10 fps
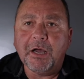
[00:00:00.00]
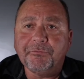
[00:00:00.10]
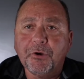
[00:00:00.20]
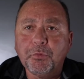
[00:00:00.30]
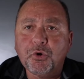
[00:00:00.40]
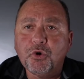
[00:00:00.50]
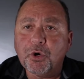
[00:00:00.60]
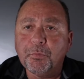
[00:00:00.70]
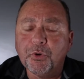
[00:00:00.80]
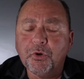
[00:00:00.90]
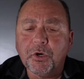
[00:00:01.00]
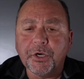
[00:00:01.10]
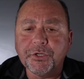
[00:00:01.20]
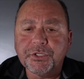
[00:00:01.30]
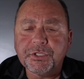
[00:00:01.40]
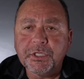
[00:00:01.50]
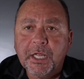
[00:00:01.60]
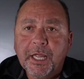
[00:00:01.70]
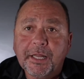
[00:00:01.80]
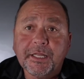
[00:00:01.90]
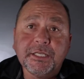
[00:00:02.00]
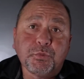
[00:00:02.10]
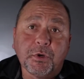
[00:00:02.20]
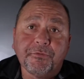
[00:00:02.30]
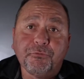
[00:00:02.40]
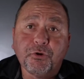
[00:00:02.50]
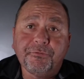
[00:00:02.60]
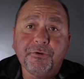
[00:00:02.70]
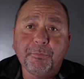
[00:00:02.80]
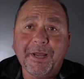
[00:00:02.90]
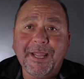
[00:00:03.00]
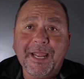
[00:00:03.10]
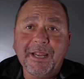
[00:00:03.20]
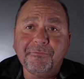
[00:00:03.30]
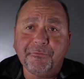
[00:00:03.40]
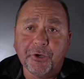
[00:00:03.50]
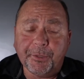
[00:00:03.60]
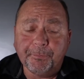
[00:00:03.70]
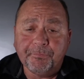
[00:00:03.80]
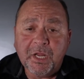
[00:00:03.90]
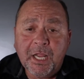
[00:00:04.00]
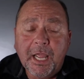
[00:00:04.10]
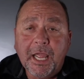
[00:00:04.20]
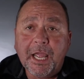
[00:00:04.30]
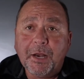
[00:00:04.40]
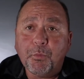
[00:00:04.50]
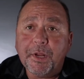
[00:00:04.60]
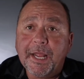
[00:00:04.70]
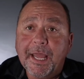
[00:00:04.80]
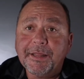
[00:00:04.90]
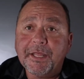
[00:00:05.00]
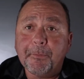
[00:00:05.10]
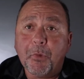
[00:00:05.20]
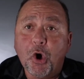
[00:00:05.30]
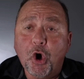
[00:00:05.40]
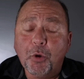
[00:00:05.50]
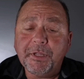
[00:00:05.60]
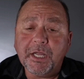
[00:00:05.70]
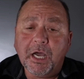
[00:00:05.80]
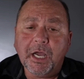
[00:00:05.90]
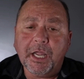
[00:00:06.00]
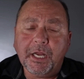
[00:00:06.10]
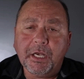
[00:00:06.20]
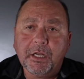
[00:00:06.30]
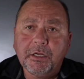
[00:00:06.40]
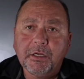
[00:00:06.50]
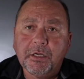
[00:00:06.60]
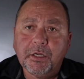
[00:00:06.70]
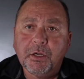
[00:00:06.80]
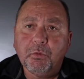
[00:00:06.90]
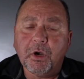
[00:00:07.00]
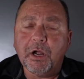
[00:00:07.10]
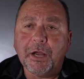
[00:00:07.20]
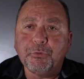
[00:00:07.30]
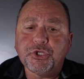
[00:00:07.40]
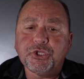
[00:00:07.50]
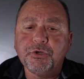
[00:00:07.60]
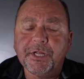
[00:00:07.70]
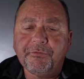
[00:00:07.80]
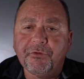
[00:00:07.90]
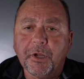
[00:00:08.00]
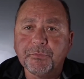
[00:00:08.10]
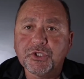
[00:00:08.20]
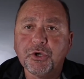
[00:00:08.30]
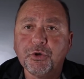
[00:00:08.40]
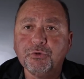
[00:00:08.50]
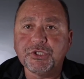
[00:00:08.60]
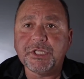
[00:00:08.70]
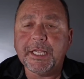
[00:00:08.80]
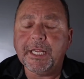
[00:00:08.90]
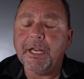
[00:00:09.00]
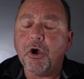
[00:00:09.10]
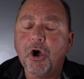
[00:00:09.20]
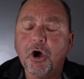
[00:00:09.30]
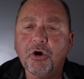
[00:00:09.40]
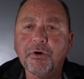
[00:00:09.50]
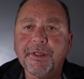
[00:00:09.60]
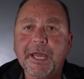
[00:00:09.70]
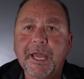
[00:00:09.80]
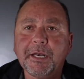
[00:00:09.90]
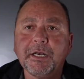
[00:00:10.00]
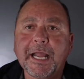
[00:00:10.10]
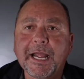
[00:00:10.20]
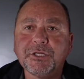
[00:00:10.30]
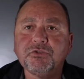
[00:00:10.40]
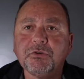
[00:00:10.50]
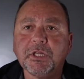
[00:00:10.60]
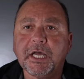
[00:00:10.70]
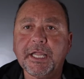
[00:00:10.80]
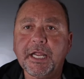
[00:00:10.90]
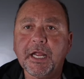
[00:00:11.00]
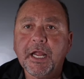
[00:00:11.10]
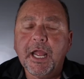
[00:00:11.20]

foam core boards, and these were 4 foot by 8 foot, and we had them all behind where I was shooting from. So it was taking all of that natural light